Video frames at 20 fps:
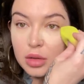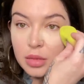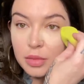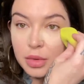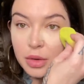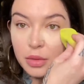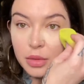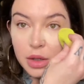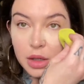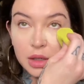
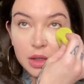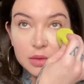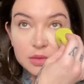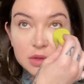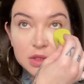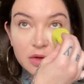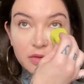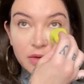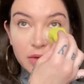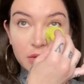but when it
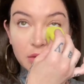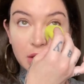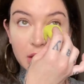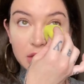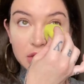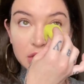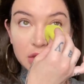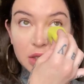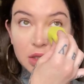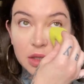comes to
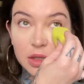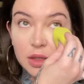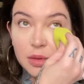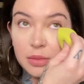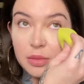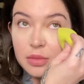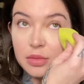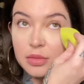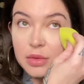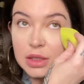foundation
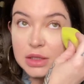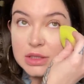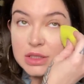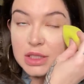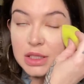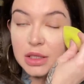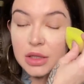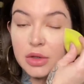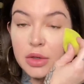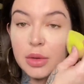and
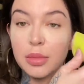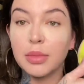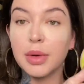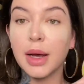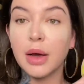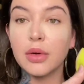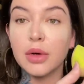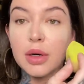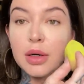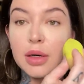concealer and
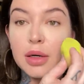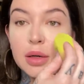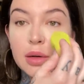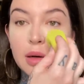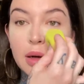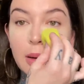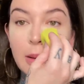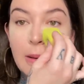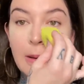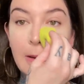
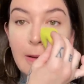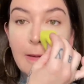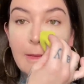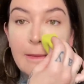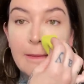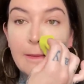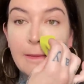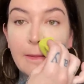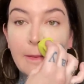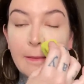powder,
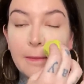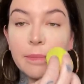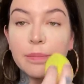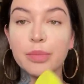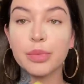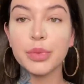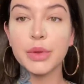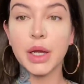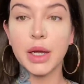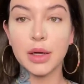
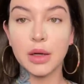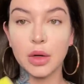I